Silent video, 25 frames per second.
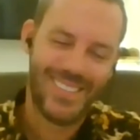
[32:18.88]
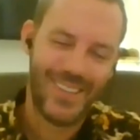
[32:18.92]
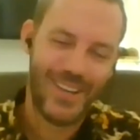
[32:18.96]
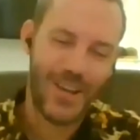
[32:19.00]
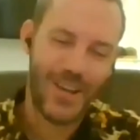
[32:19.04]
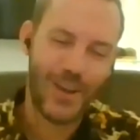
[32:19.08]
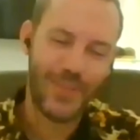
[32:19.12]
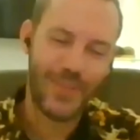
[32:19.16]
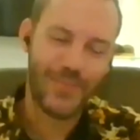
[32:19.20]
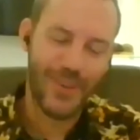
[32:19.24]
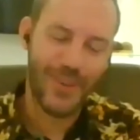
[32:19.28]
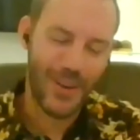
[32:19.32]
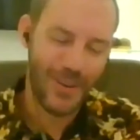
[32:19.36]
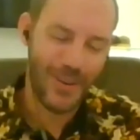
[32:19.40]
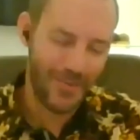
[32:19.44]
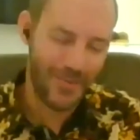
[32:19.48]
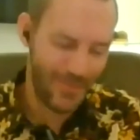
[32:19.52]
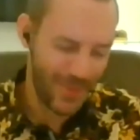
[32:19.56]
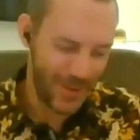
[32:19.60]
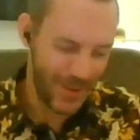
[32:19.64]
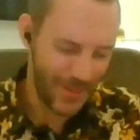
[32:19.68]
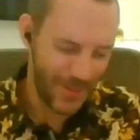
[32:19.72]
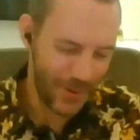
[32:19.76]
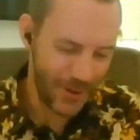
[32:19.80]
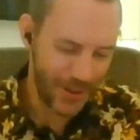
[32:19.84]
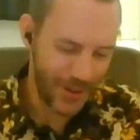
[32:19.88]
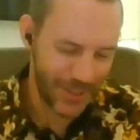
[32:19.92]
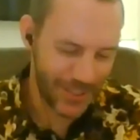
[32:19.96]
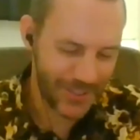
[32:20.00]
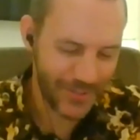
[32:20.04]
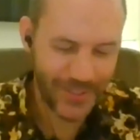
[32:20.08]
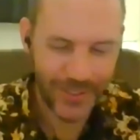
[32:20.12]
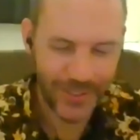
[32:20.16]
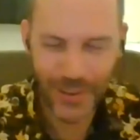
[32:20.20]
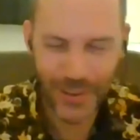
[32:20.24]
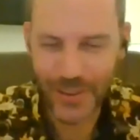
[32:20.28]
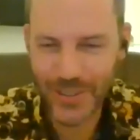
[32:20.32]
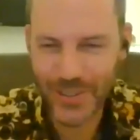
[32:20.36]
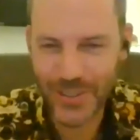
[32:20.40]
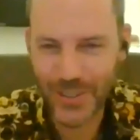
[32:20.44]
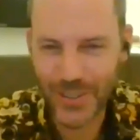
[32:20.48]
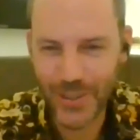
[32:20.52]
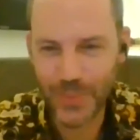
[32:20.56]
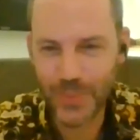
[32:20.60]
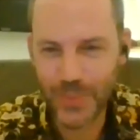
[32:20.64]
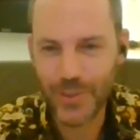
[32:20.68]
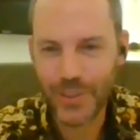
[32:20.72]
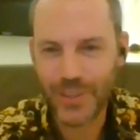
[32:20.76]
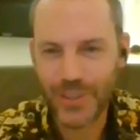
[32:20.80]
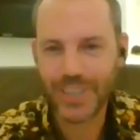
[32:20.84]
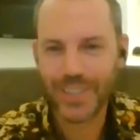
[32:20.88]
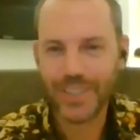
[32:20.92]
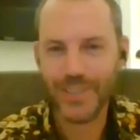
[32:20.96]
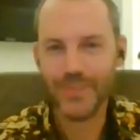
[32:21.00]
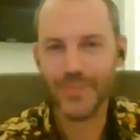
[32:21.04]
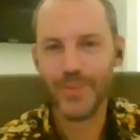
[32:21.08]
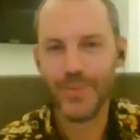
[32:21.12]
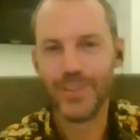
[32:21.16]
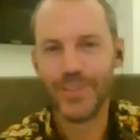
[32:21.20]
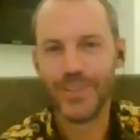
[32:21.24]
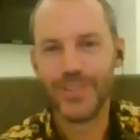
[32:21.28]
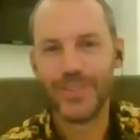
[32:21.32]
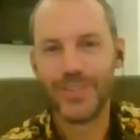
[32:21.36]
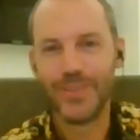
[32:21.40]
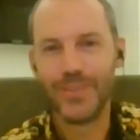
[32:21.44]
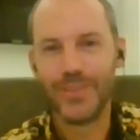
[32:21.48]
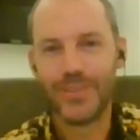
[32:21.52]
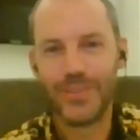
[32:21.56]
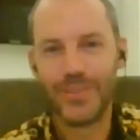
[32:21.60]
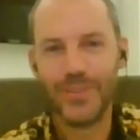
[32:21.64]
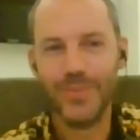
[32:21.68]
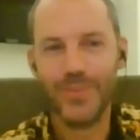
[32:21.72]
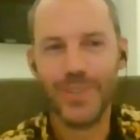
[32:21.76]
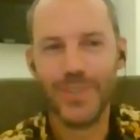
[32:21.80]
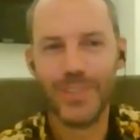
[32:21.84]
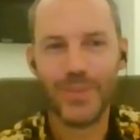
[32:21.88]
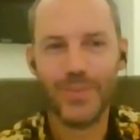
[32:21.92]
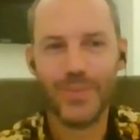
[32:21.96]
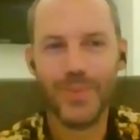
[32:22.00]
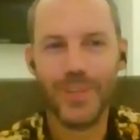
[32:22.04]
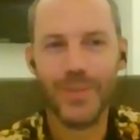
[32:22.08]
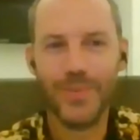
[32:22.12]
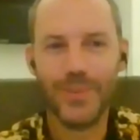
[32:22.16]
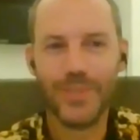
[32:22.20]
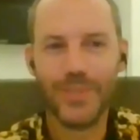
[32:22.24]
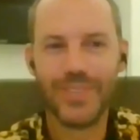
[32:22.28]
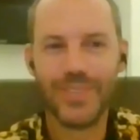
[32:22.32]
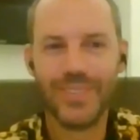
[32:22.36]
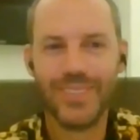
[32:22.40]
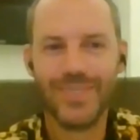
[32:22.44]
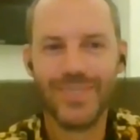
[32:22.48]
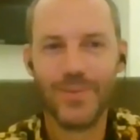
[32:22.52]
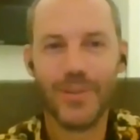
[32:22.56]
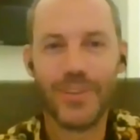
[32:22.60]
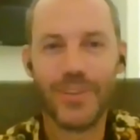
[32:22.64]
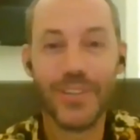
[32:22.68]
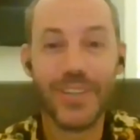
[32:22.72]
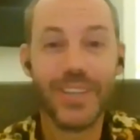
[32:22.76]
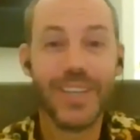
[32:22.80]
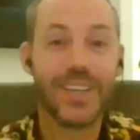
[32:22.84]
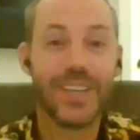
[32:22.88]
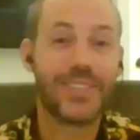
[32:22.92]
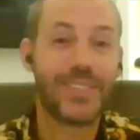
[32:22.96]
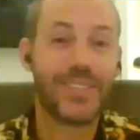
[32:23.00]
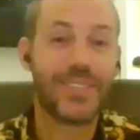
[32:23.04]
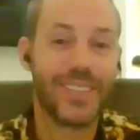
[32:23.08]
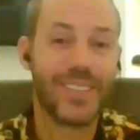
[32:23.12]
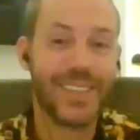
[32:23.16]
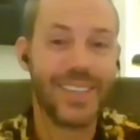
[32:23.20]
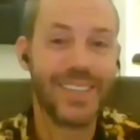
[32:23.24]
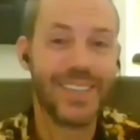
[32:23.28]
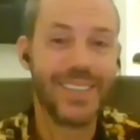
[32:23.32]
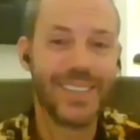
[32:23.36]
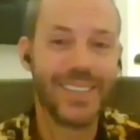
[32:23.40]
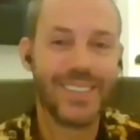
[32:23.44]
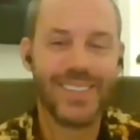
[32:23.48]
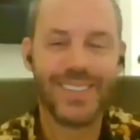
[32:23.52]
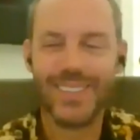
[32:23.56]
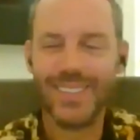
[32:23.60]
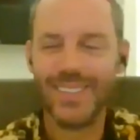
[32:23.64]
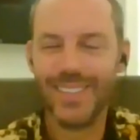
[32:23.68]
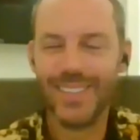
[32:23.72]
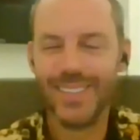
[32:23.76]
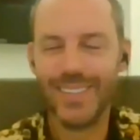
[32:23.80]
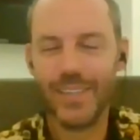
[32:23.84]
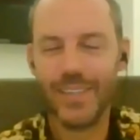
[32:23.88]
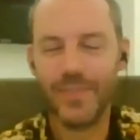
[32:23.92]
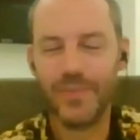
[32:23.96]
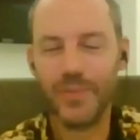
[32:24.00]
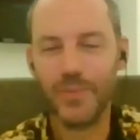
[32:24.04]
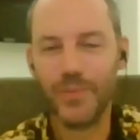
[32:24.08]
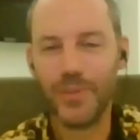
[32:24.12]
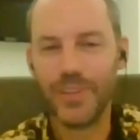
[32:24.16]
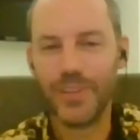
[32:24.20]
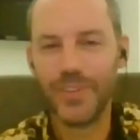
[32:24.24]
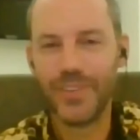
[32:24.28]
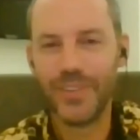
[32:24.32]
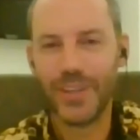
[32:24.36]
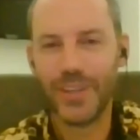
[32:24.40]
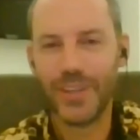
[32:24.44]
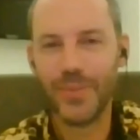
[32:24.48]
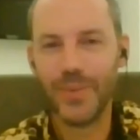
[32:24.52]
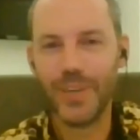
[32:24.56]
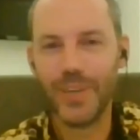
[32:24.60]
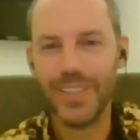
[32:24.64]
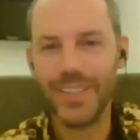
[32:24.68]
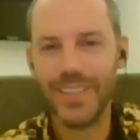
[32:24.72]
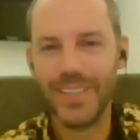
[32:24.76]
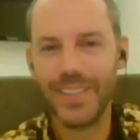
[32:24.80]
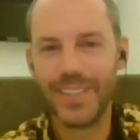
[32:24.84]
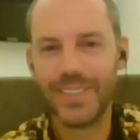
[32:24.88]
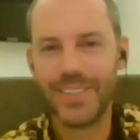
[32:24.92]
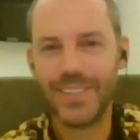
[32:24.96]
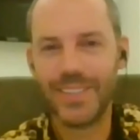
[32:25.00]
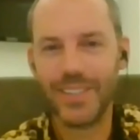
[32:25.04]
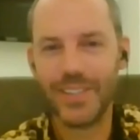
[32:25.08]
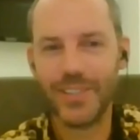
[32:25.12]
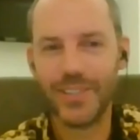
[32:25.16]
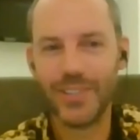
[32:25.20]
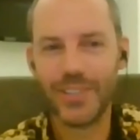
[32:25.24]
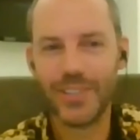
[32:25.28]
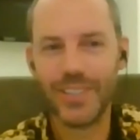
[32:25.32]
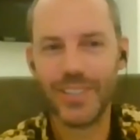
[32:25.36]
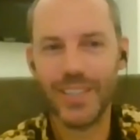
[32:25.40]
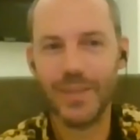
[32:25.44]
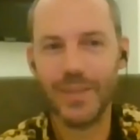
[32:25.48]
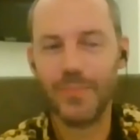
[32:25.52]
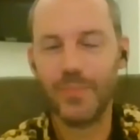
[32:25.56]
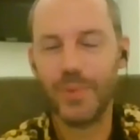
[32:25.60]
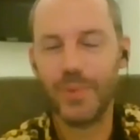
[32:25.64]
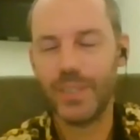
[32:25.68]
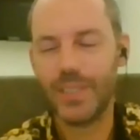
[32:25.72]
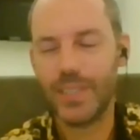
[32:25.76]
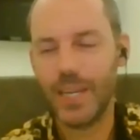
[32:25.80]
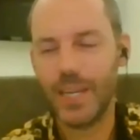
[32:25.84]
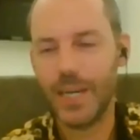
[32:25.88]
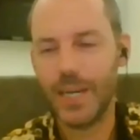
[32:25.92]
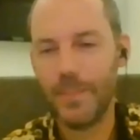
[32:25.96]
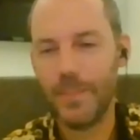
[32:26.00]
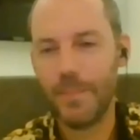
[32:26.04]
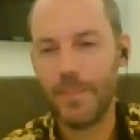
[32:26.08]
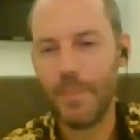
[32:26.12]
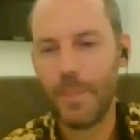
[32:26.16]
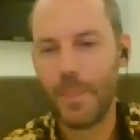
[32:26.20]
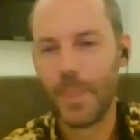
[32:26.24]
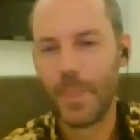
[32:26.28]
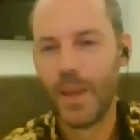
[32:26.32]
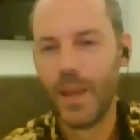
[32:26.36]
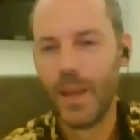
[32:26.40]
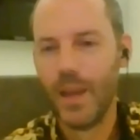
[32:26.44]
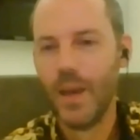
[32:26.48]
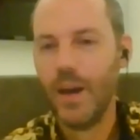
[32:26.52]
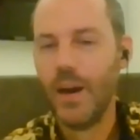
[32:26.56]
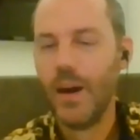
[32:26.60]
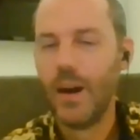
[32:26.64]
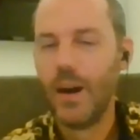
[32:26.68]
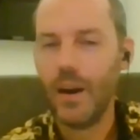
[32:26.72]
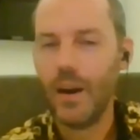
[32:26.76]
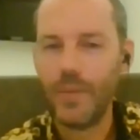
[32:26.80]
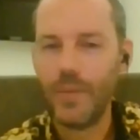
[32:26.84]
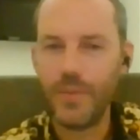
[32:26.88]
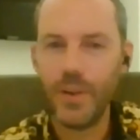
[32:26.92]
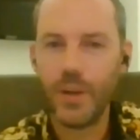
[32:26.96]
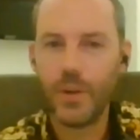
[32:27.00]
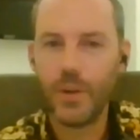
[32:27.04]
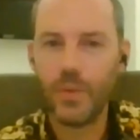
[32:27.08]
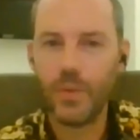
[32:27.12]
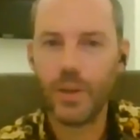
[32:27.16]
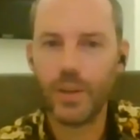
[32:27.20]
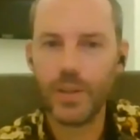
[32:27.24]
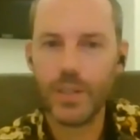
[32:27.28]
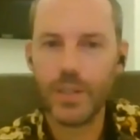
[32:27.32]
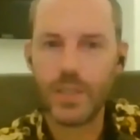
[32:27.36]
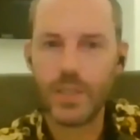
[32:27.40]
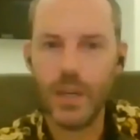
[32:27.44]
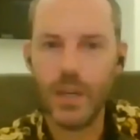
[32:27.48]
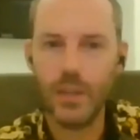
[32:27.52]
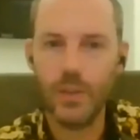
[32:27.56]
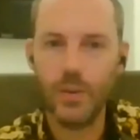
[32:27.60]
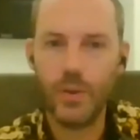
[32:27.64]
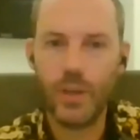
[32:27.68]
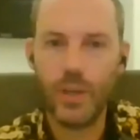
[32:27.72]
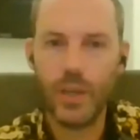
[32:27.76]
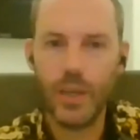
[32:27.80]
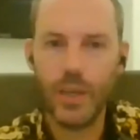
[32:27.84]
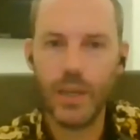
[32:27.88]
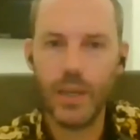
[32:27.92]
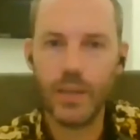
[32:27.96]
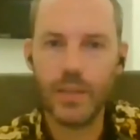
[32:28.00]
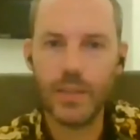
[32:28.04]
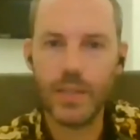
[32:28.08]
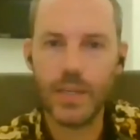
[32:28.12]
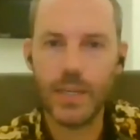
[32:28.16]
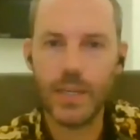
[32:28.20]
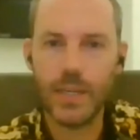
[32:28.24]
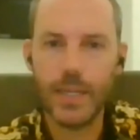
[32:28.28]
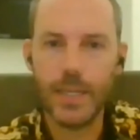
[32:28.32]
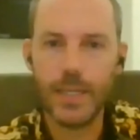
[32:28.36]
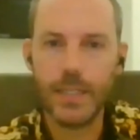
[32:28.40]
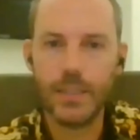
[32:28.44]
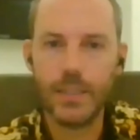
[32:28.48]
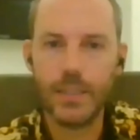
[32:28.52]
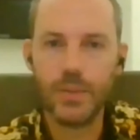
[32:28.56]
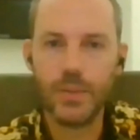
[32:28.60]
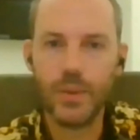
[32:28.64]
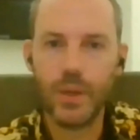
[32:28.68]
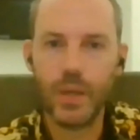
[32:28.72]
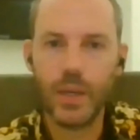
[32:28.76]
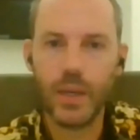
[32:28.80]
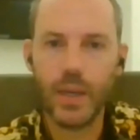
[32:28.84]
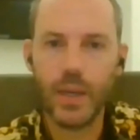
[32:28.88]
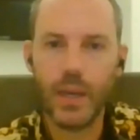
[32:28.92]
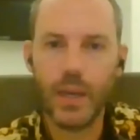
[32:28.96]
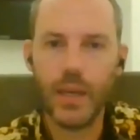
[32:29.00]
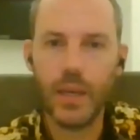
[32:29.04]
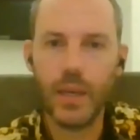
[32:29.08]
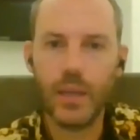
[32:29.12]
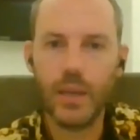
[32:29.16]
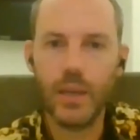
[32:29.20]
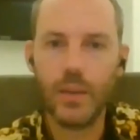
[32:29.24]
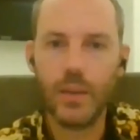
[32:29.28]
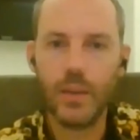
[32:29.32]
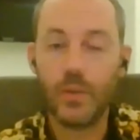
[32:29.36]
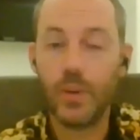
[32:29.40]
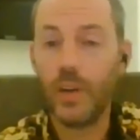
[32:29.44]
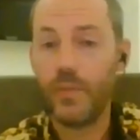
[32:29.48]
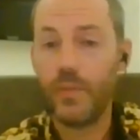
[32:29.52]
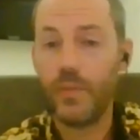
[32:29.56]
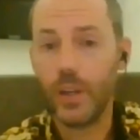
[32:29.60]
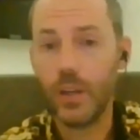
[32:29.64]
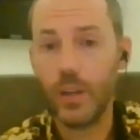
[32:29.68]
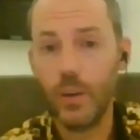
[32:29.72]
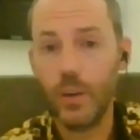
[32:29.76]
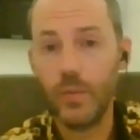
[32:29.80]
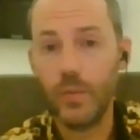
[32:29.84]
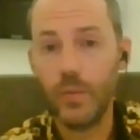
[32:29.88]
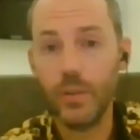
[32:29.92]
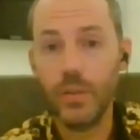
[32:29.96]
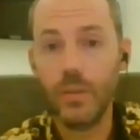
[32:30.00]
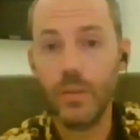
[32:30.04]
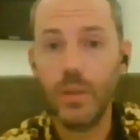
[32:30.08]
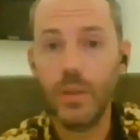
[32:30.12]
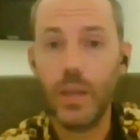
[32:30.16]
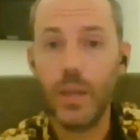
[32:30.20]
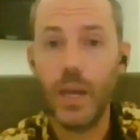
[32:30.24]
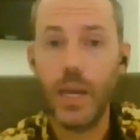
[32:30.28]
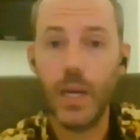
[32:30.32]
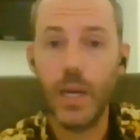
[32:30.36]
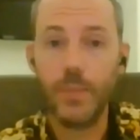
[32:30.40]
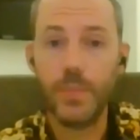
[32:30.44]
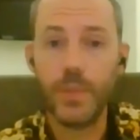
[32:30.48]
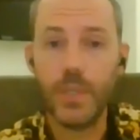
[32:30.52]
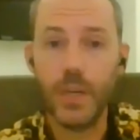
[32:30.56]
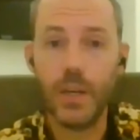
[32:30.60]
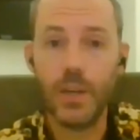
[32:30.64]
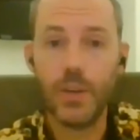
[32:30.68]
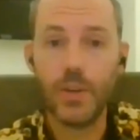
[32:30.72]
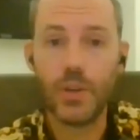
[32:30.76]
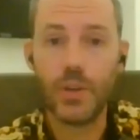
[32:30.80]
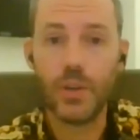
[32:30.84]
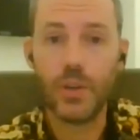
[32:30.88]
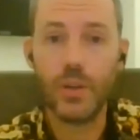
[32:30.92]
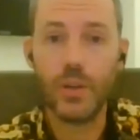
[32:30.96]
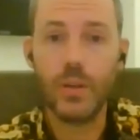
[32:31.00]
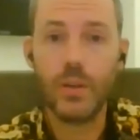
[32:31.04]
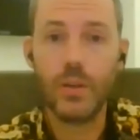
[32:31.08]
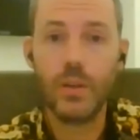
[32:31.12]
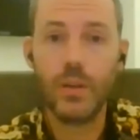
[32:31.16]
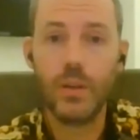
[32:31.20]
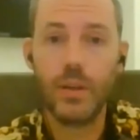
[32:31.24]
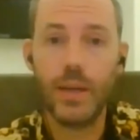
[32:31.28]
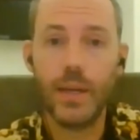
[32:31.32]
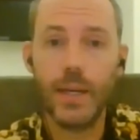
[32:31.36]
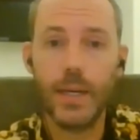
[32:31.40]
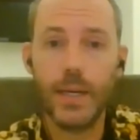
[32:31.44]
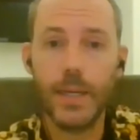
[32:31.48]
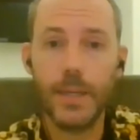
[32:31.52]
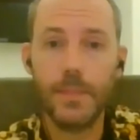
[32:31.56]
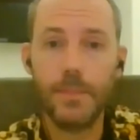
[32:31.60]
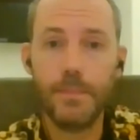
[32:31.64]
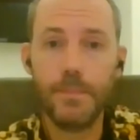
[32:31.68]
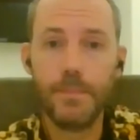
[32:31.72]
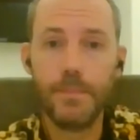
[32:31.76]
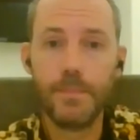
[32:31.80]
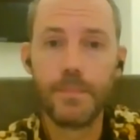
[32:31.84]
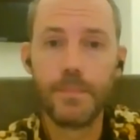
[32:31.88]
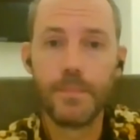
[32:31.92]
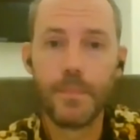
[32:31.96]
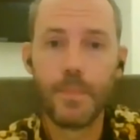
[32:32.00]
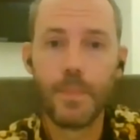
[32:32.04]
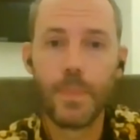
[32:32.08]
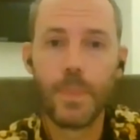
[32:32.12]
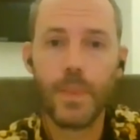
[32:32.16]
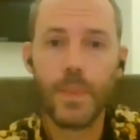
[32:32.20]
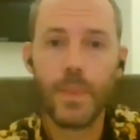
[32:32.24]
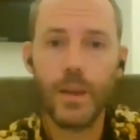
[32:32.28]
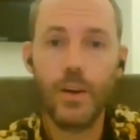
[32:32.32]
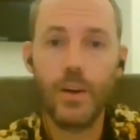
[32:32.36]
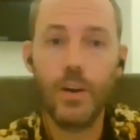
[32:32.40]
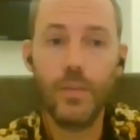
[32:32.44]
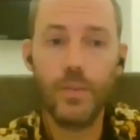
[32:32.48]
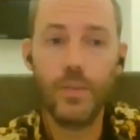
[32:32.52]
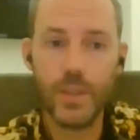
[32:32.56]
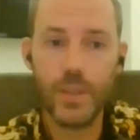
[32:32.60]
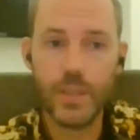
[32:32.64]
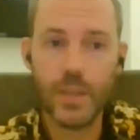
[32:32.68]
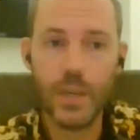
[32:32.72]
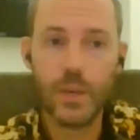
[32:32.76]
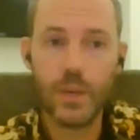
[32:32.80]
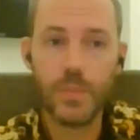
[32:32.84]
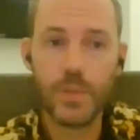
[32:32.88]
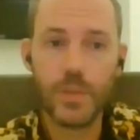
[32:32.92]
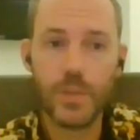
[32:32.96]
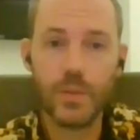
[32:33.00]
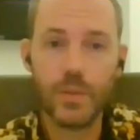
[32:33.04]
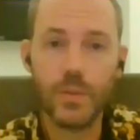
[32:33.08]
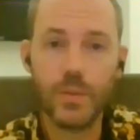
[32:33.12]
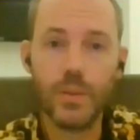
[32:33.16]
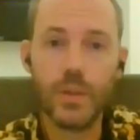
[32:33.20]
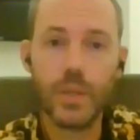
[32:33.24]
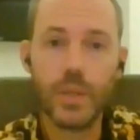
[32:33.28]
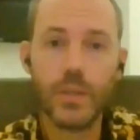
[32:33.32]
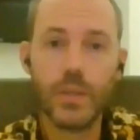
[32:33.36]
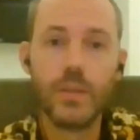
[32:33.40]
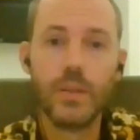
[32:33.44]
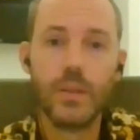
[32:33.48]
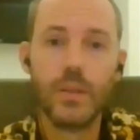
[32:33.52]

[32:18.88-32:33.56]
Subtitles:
I've been wanting to focus on the book. I didn't want to talk too much about what the next thing is. I didn't even want to think about the next thing just yet. But I think we're going to start looking at doing a graphic novel adaptation of the same story,